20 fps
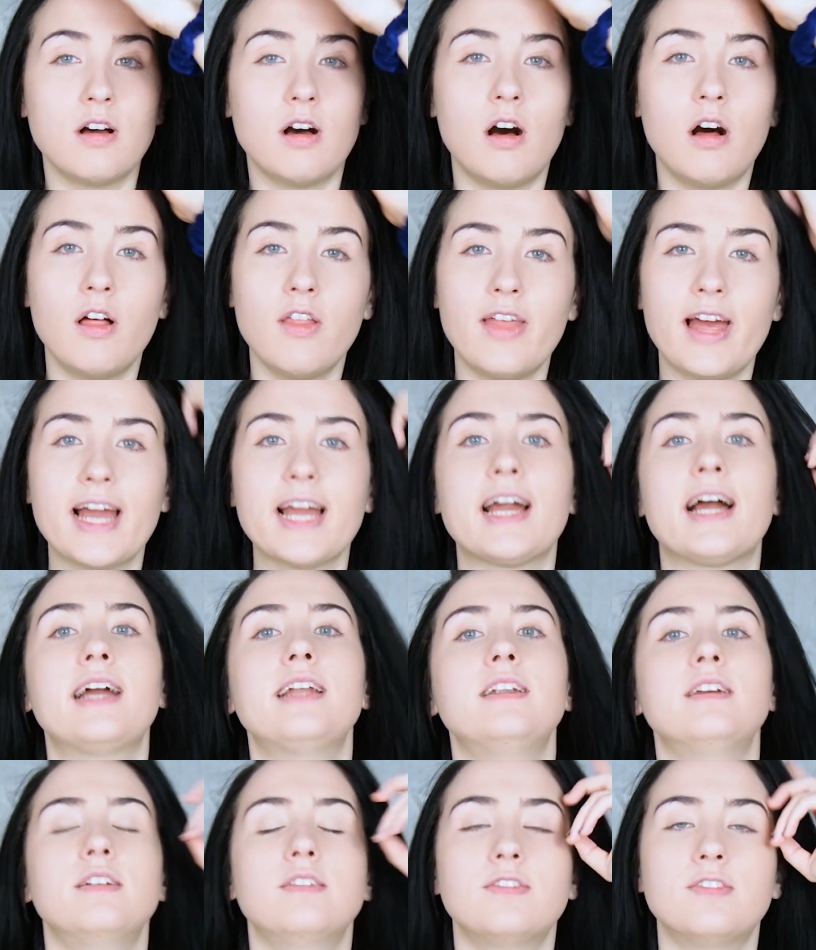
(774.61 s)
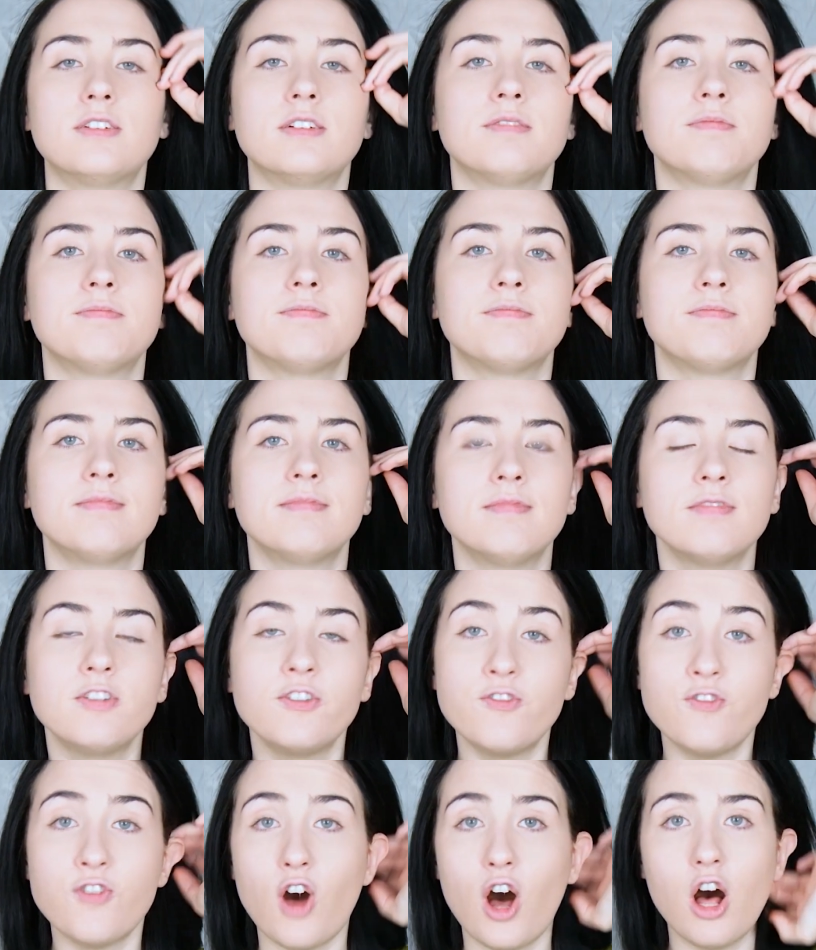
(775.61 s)
all that kind of
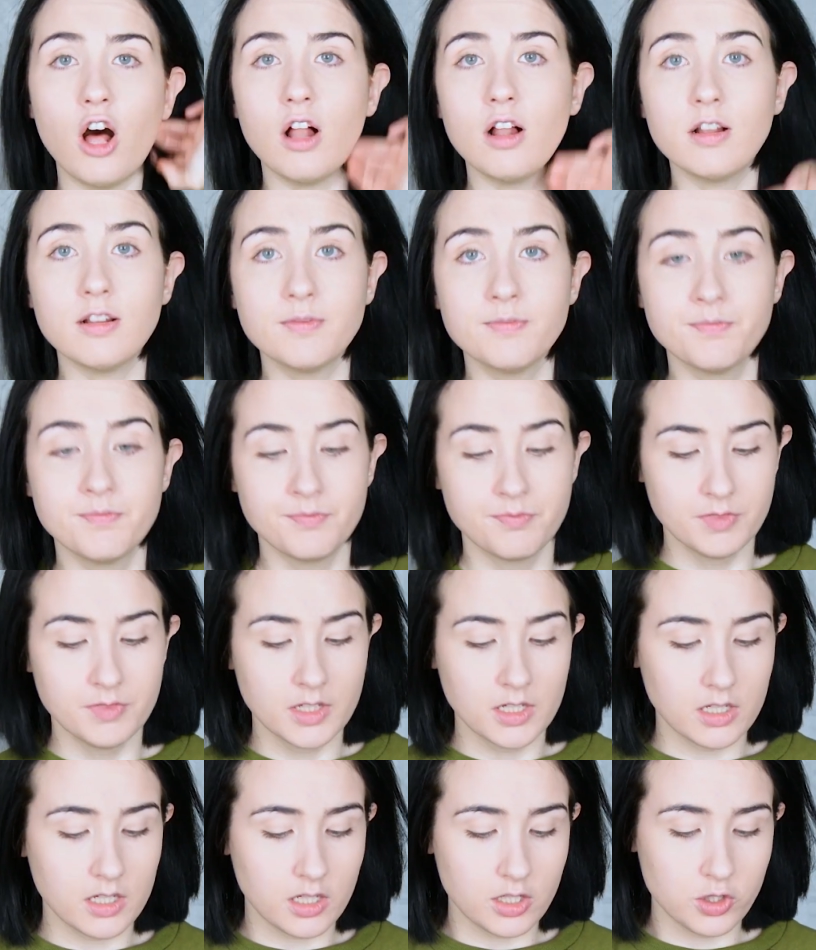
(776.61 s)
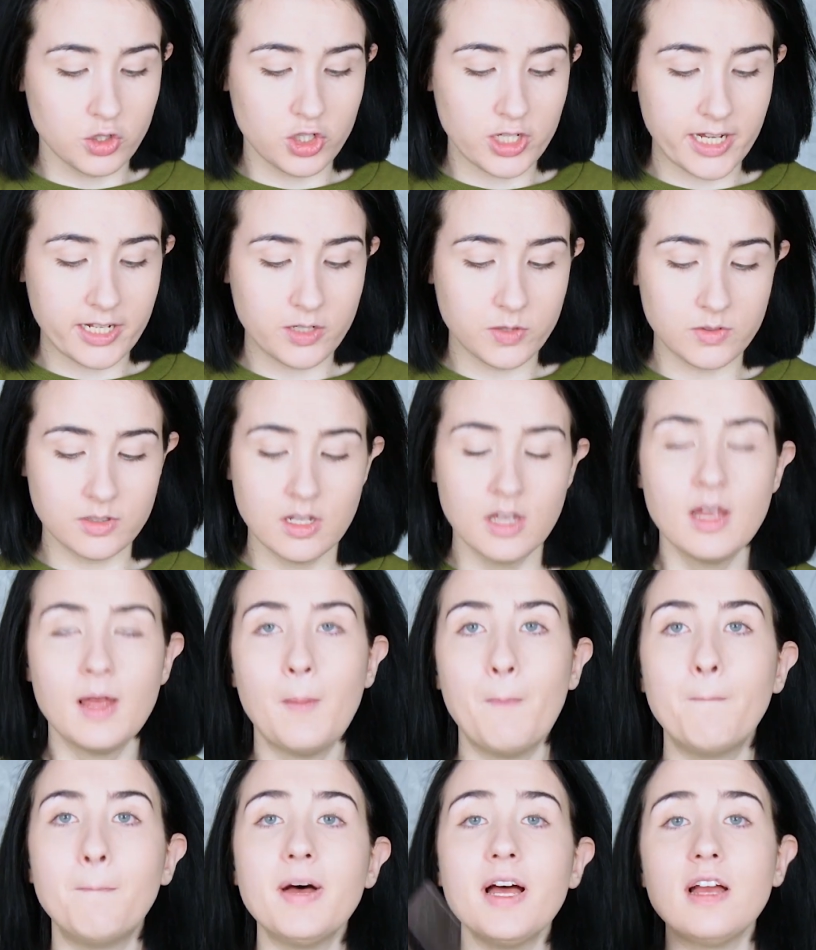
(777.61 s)
fall colored shadows,
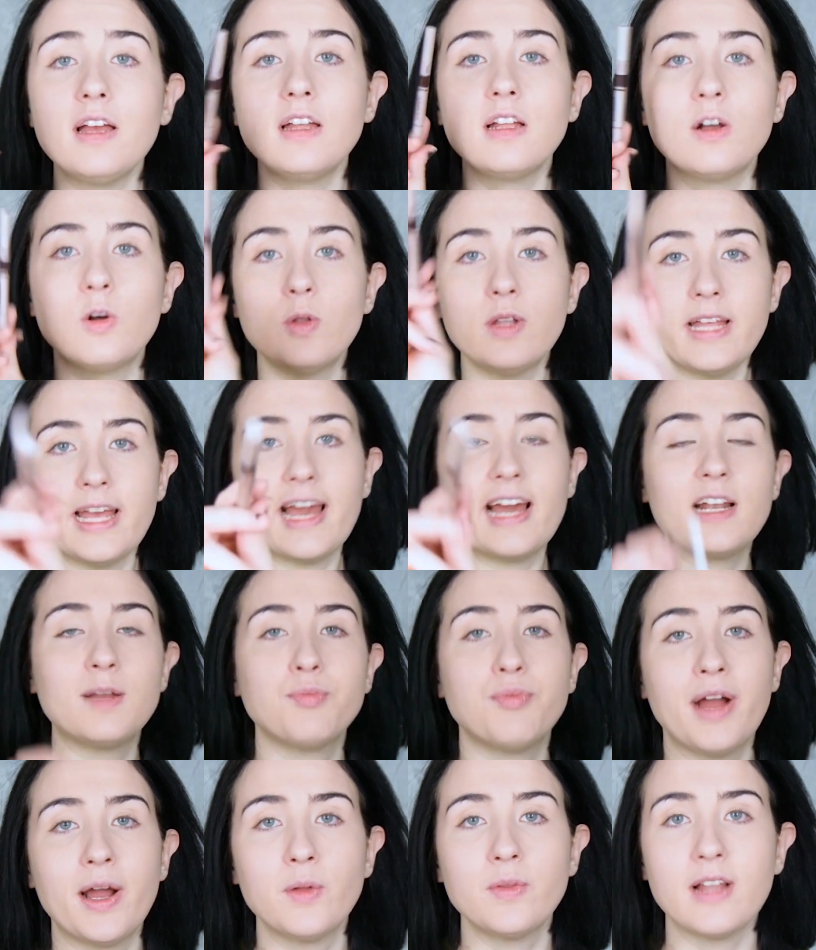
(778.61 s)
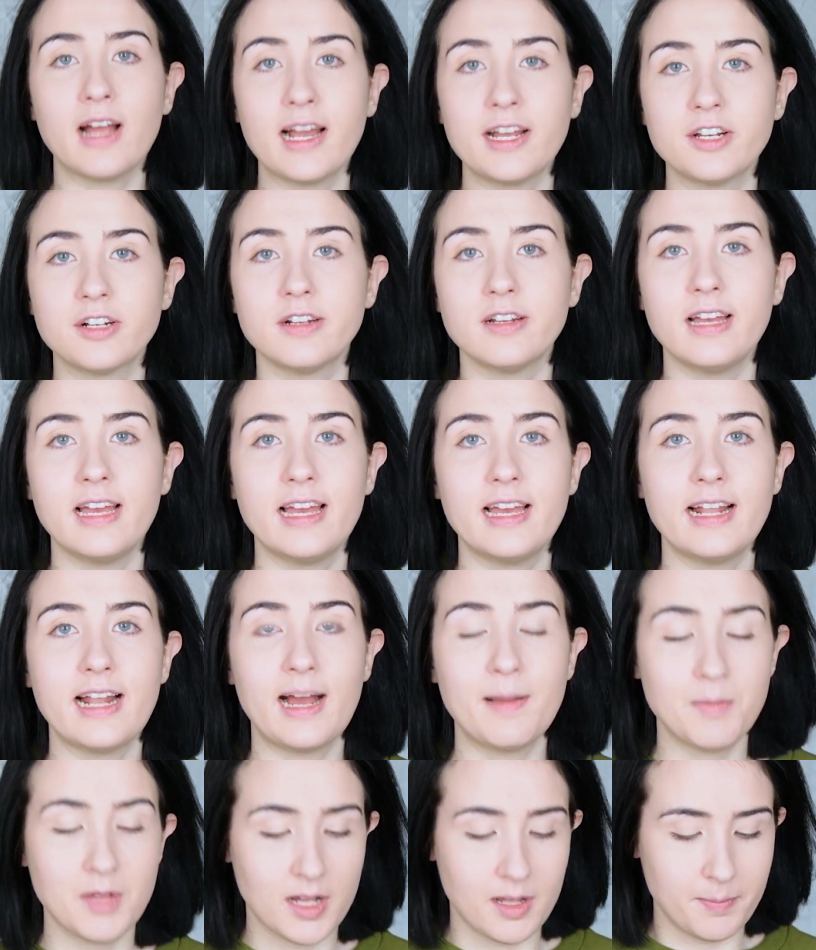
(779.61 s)
but it only had a brown liner and
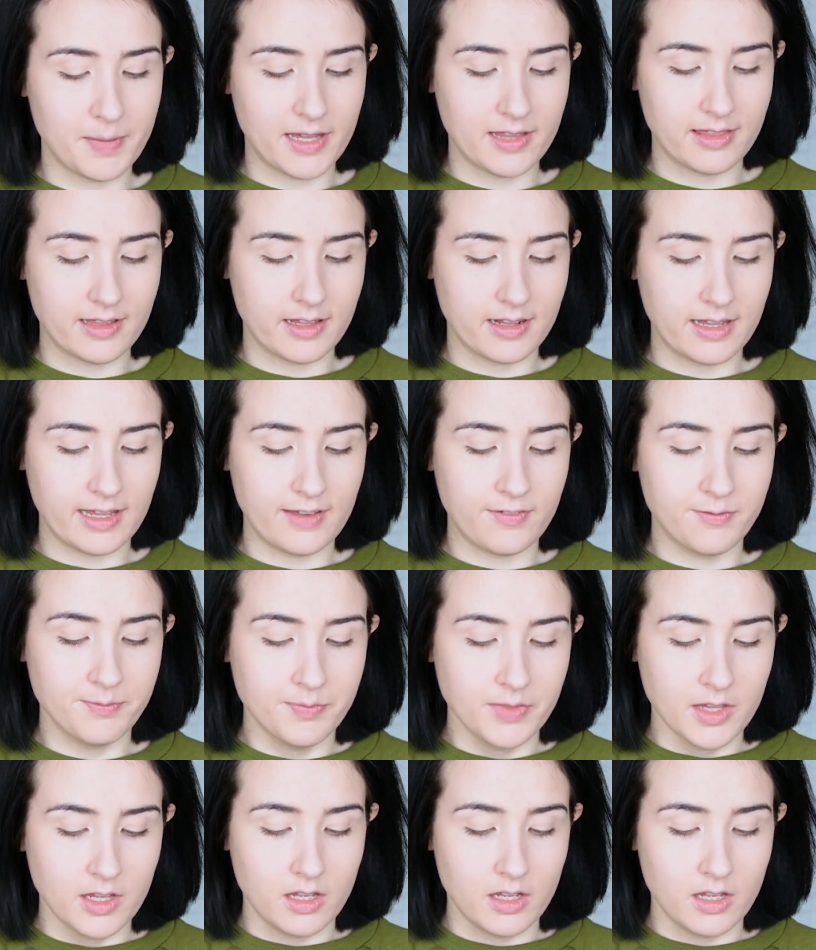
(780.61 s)
I'm not about that life.